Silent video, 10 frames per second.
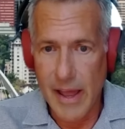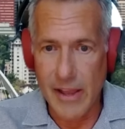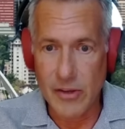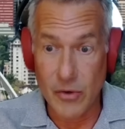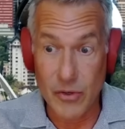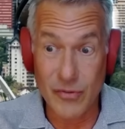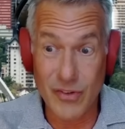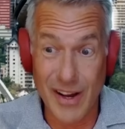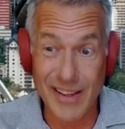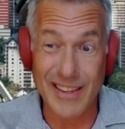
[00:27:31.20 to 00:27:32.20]
And you've
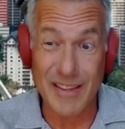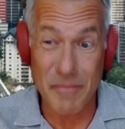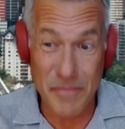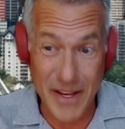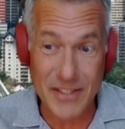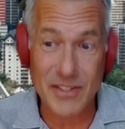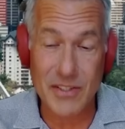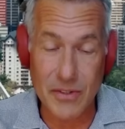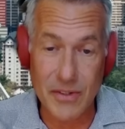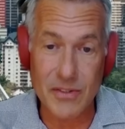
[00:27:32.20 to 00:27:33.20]
got like the best
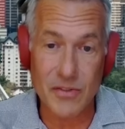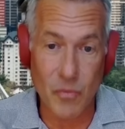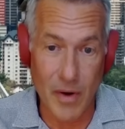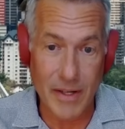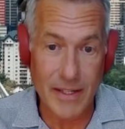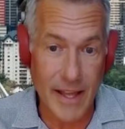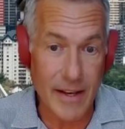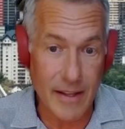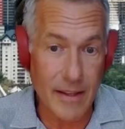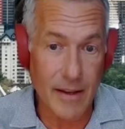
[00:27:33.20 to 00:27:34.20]
students wanting to
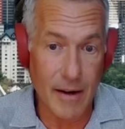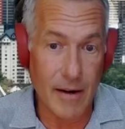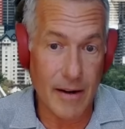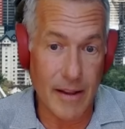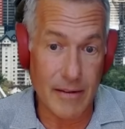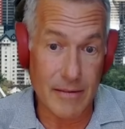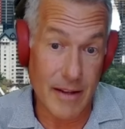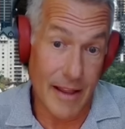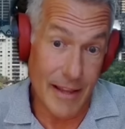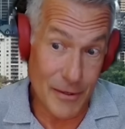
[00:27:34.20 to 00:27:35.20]
get in there, and
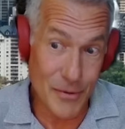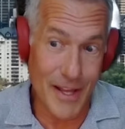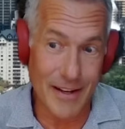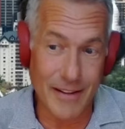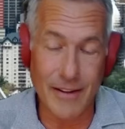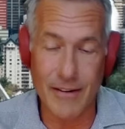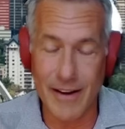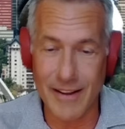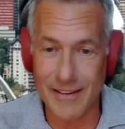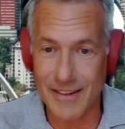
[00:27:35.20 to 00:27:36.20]
they do get in there,
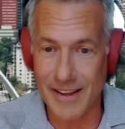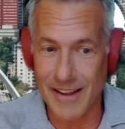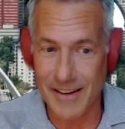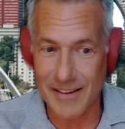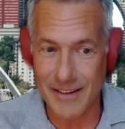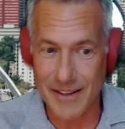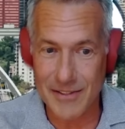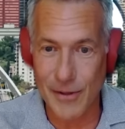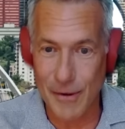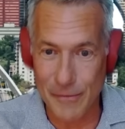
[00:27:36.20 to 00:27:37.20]
and it's
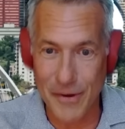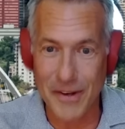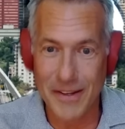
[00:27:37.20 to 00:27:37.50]
a lot of fun.